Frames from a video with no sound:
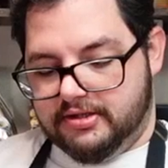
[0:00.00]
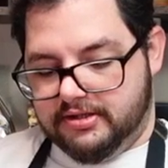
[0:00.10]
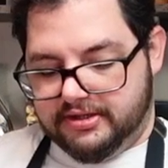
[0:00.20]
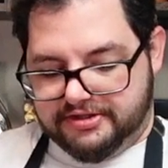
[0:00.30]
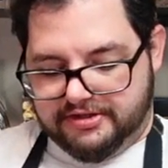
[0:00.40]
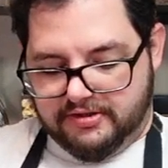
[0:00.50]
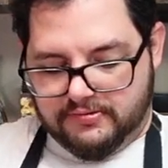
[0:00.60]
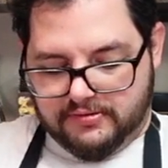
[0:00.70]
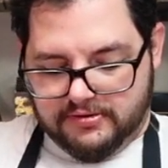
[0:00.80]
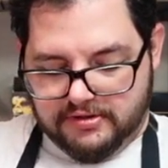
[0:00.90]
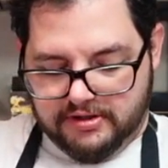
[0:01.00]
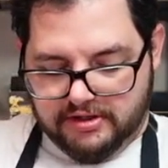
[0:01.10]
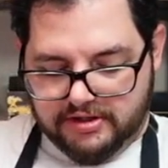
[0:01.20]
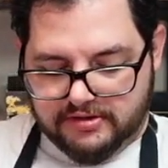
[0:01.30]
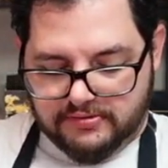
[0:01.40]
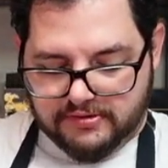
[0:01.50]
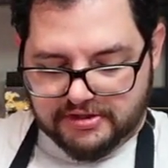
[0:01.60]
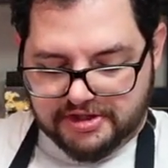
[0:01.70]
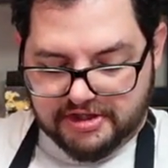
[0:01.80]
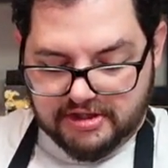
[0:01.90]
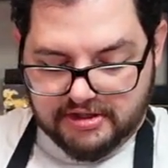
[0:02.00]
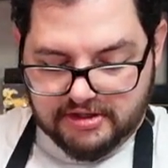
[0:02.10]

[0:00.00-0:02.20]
Let's do an orange